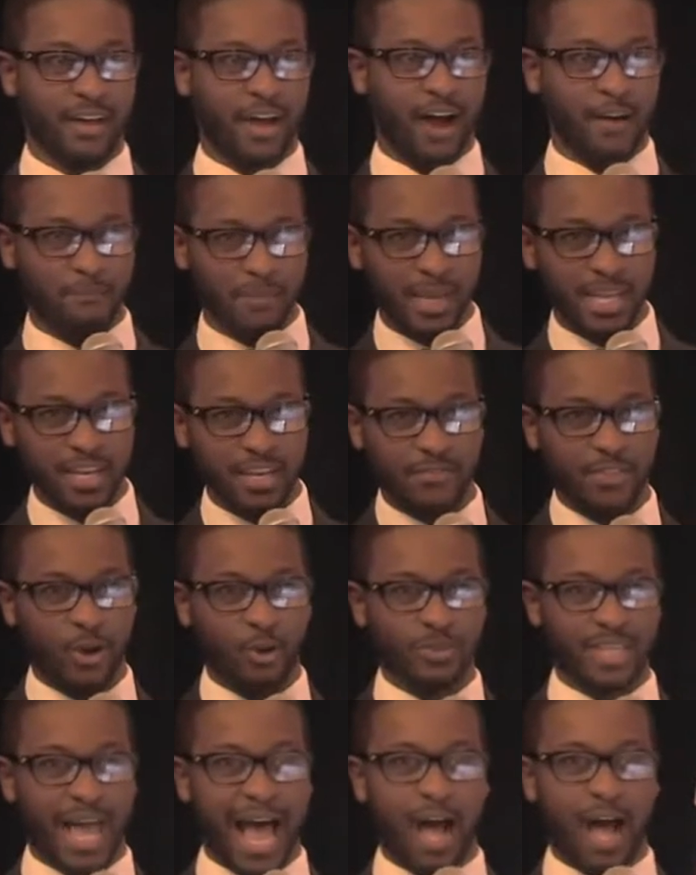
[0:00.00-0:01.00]
of many of
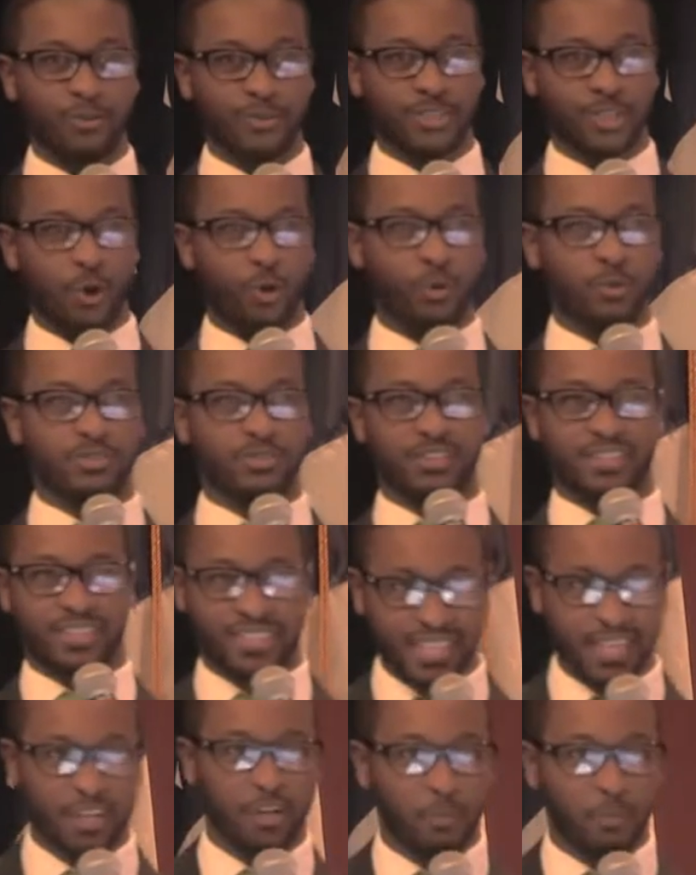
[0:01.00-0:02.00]
those households are
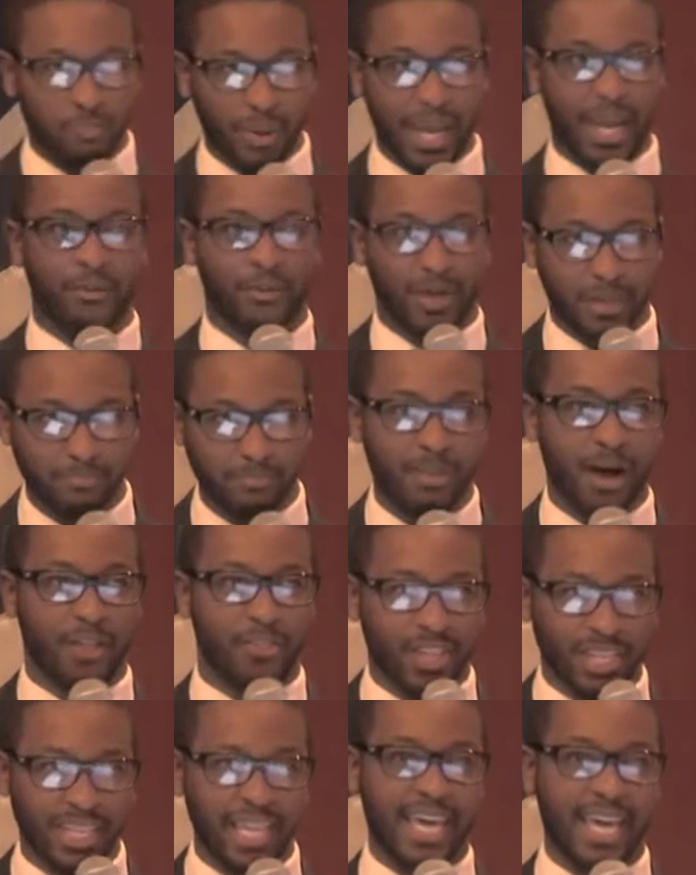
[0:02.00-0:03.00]
single parent,
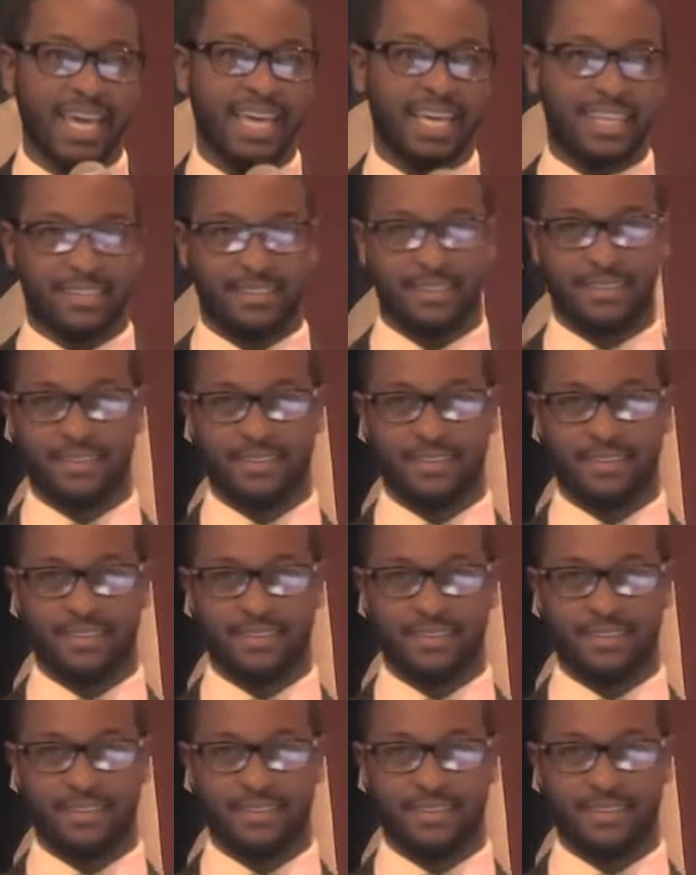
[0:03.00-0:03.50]
mother-led.